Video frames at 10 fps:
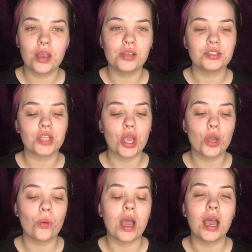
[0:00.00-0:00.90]

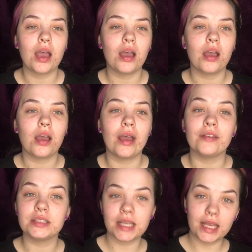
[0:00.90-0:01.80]
So I've
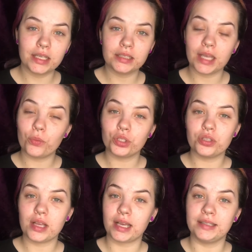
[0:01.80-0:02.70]
decided that I want to do
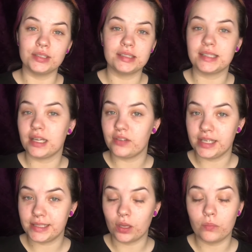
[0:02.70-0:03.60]
like a little
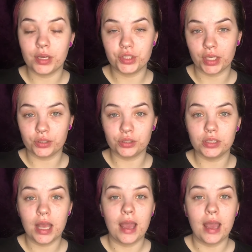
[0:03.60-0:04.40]
series on my channel,